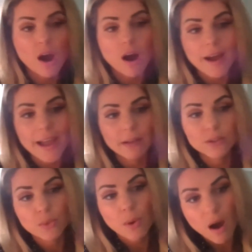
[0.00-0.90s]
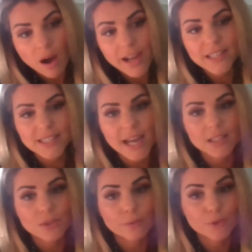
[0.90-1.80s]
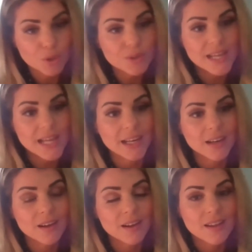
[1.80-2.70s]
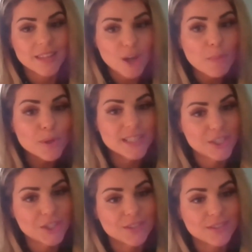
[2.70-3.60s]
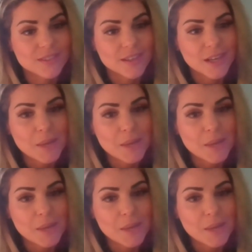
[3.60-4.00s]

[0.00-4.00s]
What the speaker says: are held to a higher standard of truth-telling than our politicians.